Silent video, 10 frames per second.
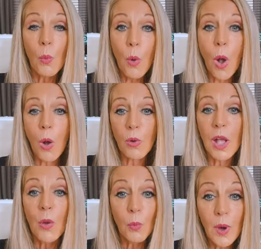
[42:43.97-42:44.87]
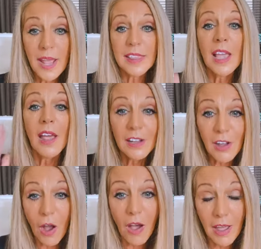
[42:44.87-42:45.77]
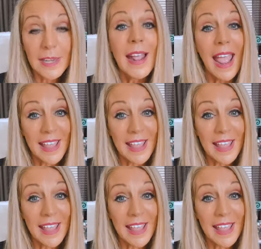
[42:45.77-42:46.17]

walk with God.